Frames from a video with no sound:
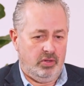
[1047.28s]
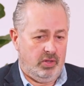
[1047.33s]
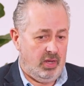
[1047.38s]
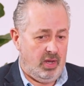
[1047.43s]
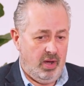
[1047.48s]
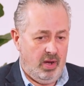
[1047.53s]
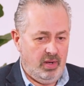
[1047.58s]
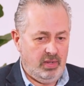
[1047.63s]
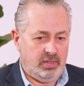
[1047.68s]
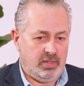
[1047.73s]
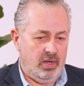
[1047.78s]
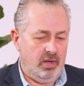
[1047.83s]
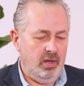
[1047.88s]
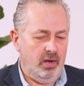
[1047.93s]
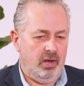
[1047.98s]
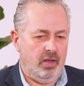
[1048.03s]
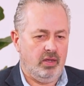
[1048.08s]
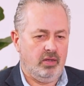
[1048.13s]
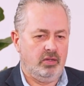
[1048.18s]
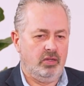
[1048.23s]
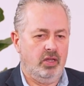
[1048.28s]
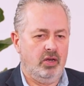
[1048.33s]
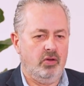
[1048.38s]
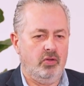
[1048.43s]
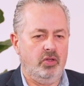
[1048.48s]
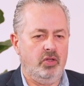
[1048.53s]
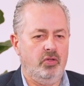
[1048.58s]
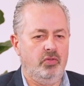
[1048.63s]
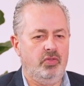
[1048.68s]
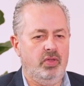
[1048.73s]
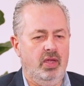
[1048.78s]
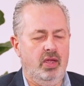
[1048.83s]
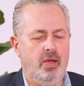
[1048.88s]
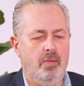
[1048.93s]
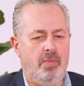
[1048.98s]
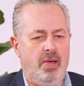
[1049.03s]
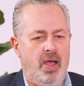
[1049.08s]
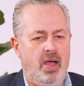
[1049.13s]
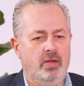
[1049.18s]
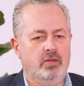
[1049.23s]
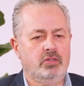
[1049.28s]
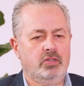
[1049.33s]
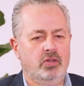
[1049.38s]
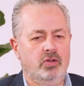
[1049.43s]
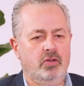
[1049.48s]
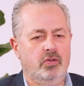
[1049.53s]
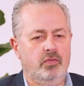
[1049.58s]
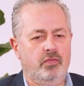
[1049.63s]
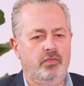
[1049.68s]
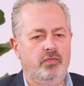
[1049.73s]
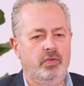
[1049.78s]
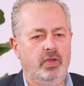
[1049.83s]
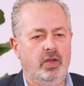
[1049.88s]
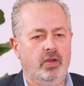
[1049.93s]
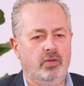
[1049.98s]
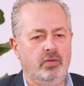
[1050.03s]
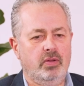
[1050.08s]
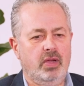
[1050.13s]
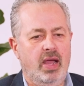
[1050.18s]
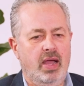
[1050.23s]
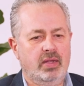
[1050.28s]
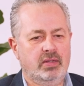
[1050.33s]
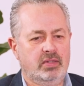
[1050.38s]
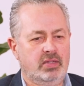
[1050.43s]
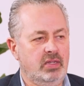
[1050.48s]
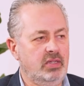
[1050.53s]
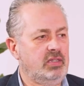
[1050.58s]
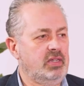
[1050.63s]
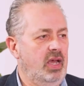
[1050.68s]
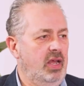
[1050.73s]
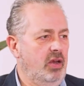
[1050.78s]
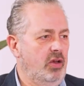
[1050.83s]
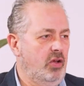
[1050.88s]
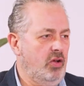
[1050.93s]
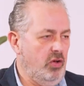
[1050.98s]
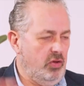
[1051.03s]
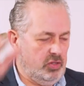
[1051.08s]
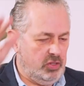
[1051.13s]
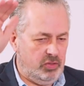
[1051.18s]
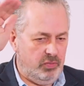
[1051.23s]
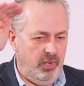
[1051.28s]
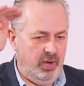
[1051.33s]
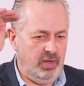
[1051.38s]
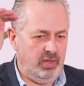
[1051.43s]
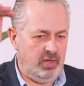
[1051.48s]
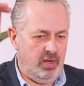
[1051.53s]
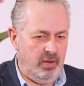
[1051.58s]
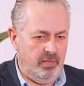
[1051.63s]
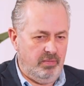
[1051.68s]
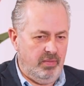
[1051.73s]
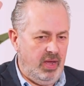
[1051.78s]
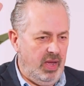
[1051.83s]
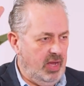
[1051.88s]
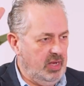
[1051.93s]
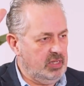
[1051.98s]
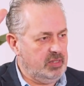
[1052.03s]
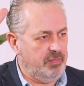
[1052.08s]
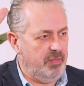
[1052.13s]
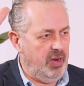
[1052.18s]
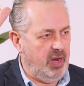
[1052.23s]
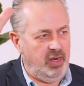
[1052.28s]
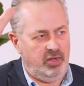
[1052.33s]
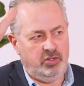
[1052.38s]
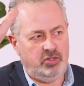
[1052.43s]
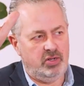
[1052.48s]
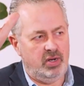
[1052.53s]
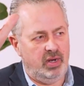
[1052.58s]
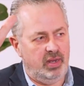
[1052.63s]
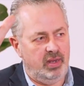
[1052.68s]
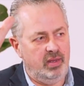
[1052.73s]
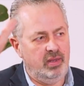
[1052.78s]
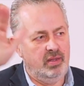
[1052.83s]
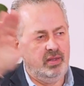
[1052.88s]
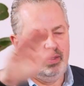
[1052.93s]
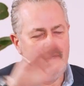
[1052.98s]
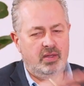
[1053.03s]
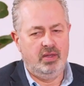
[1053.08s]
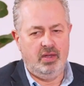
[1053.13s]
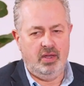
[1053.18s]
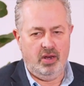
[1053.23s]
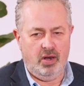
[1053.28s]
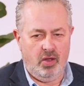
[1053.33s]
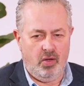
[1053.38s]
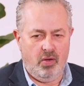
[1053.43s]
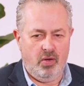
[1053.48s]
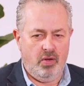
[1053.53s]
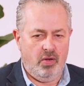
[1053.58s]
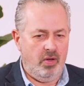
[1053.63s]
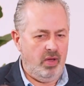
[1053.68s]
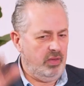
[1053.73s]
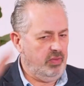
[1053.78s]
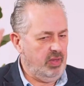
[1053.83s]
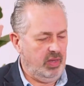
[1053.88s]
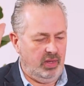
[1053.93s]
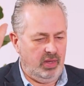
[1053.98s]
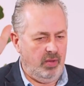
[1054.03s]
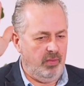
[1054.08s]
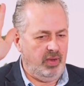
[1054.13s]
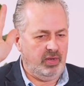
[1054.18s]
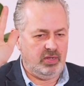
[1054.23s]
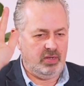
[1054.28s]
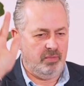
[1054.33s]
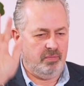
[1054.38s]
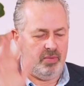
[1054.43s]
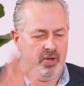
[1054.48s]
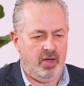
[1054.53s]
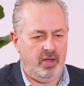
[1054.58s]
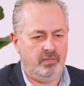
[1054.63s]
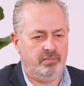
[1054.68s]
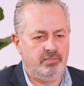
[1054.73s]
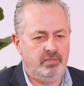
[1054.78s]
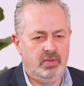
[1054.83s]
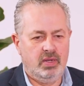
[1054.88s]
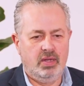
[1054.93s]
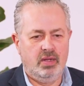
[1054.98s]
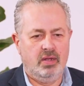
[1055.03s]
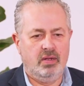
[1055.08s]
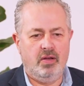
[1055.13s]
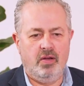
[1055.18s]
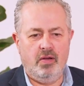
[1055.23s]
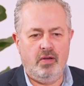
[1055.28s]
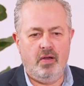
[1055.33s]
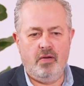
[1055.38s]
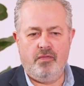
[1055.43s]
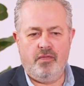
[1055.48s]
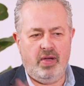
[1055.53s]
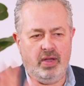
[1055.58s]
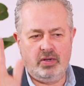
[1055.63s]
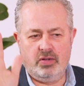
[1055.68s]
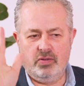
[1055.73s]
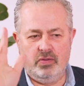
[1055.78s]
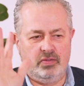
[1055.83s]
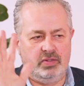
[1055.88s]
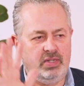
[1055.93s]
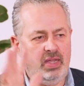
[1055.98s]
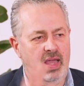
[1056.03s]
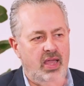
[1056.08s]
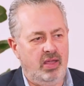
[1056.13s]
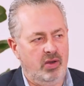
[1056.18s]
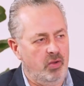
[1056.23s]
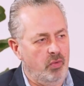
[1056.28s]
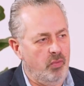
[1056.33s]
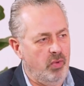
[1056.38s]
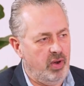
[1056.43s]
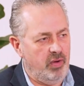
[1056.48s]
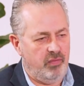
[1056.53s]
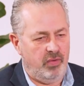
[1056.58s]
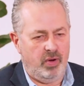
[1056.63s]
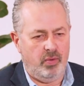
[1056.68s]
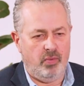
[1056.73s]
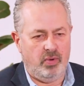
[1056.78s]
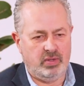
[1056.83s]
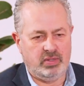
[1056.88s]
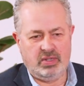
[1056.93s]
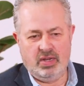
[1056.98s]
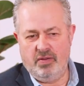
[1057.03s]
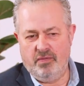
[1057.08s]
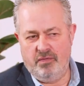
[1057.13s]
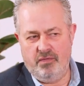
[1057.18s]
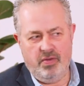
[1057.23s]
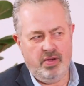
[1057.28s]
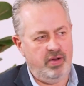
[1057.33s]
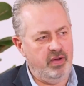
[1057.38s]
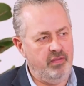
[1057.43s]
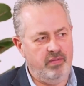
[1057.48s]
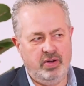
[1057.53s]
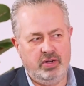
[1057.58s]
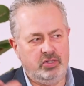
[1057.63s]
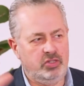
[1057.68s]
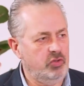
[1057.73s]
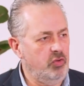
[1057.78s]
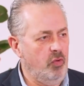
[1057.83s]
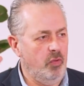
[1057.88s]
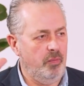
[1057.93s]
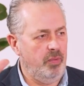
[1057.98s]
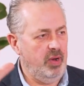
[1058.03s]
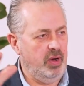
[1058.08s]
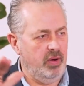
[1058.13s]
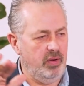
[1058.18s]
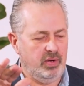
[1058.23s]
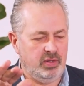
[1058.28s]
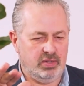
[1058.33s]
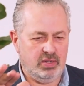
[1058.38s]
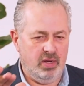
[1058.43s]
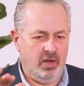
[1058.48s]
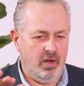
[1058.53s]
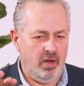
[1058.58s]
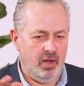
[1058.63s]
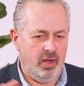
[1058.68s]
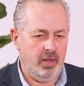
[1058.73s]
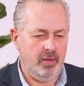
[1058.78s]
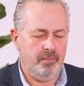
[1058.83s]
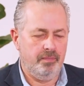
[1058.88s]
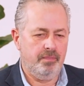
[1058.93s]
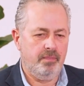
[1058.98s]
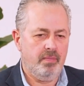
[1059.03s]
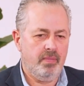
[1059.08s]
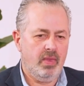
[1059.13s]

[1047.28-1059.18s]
guys earlier, you think about sort of, as container costs went up exponentially, I think they went up by a factor of 10 or whatever it was in a very, very short period of time.